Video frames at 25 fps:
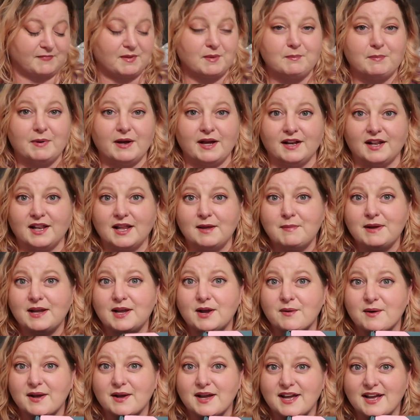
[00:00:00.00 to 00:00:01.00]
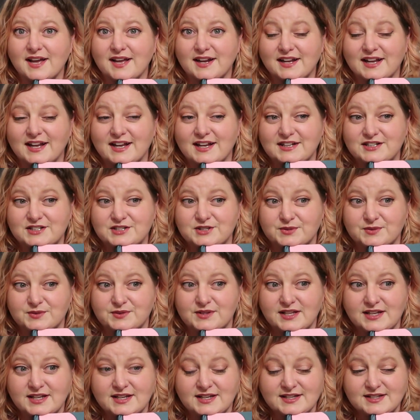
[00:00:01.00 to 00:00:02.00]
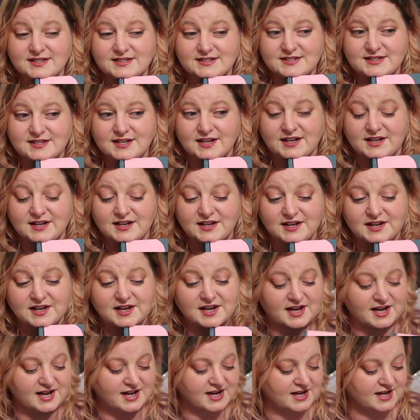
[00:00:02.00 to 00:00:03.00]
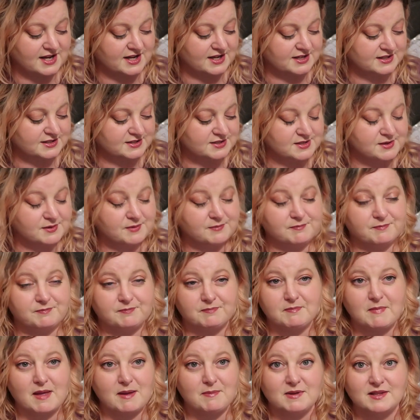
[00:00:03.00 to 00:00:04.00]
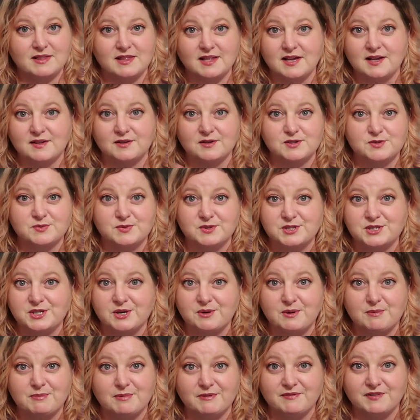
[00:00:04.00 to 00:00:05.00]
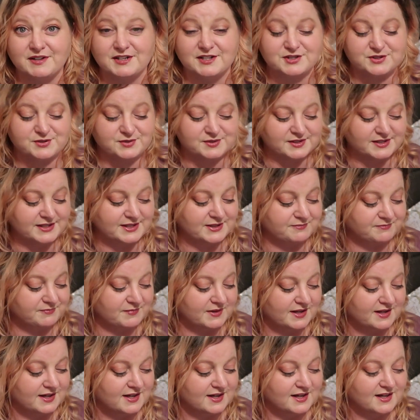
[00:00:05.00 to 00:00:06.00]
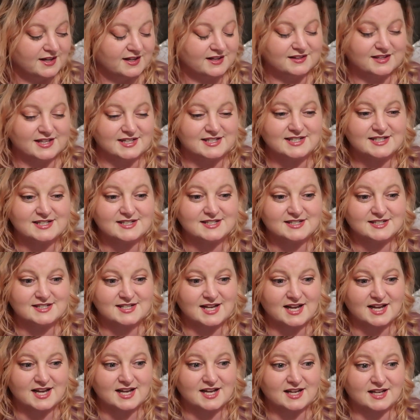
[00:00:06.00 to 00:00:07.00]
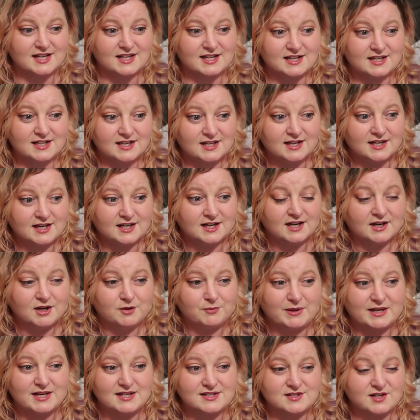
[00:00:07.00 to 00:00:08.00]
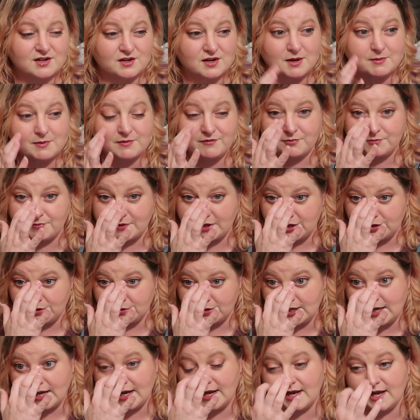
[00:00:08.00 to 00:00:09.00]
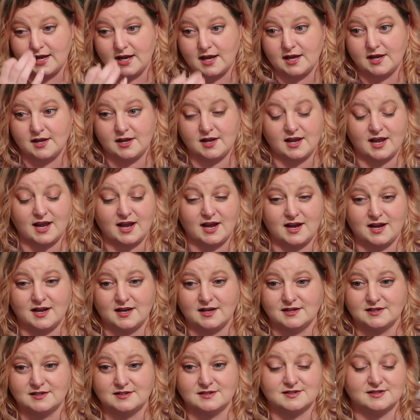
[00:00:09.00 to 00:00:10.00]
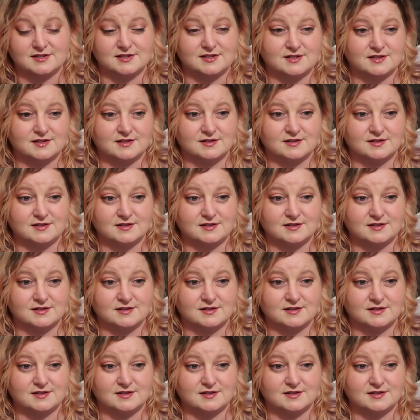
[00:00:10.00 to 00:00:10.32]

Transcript: but let me go ahead and do these, and maybe the others will show up eventually. They tend to take, because they're coming from the U K and